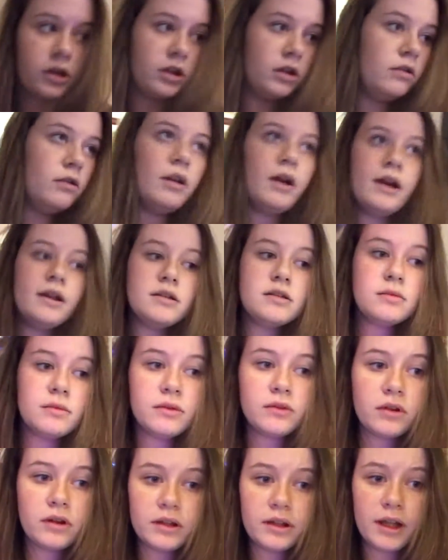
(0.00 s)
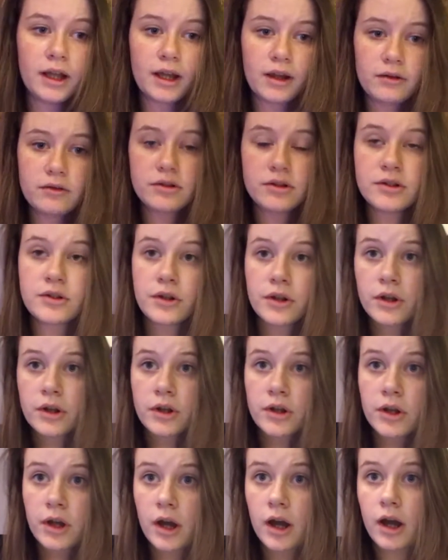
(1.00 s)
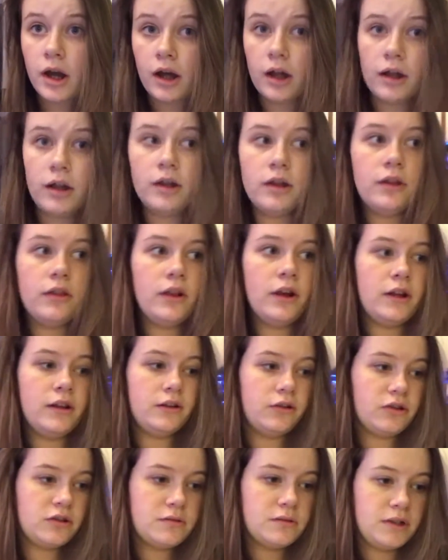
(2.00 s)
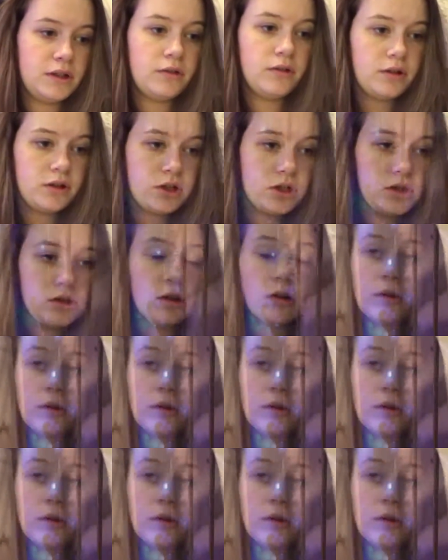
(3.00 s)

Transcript: cute lights that we've got in the house. Uh, and like the Christmas decorations. So